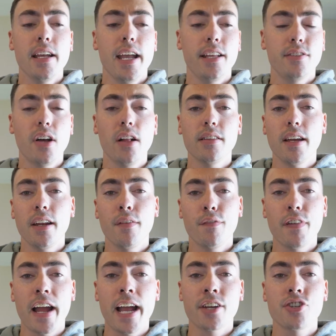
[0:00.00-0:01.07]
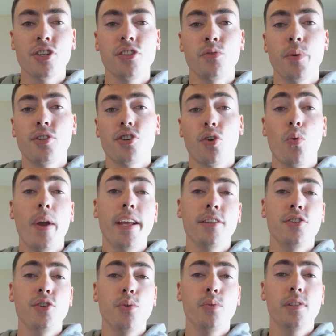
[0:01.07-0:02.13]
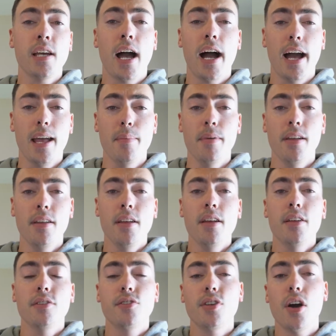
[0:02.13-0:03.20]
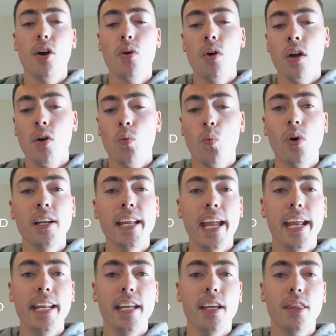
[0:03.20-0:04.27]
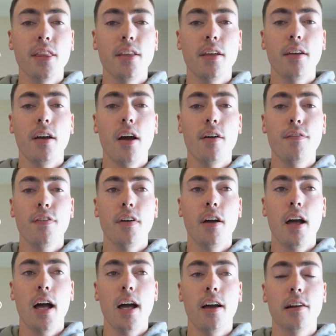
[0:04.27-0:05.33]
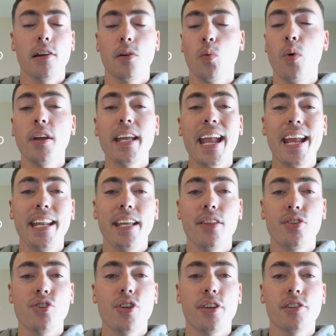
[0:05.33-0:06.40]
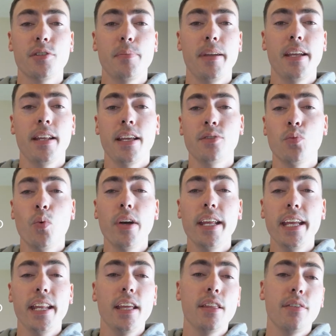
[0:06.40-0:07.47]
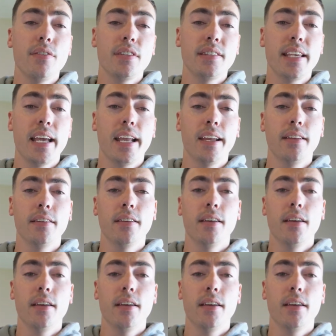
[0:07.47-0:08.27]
It's all done in fractions, which equate to time. So 1/80th shutter speed is 1/80th of a second